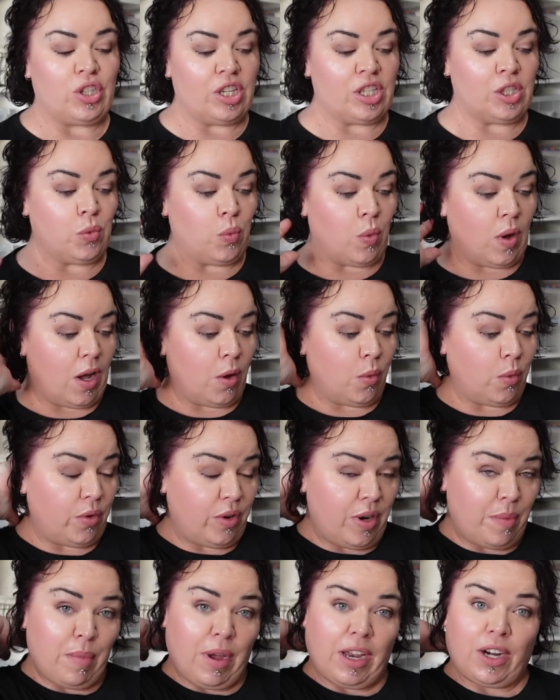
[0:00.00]
just while
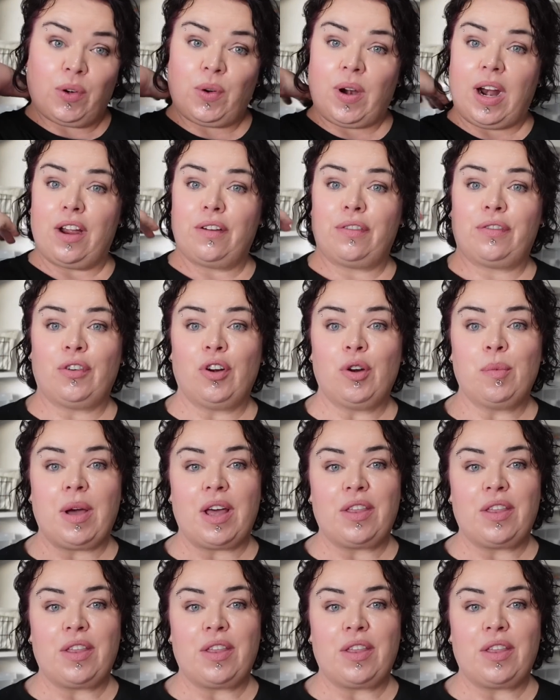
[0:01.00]
we're in my craft room,